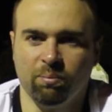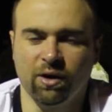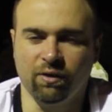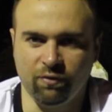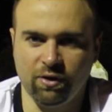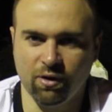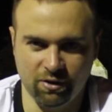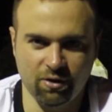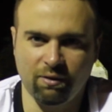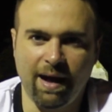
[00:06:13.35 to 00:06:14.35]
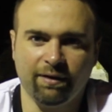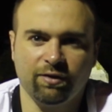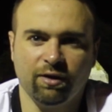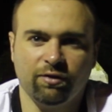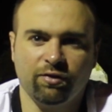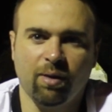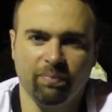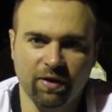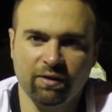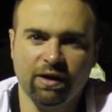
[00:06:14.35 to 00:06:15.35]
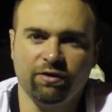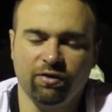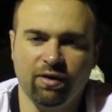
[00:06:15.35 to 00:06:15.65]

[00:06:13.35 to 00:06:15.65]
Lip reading: but if you're asking something that's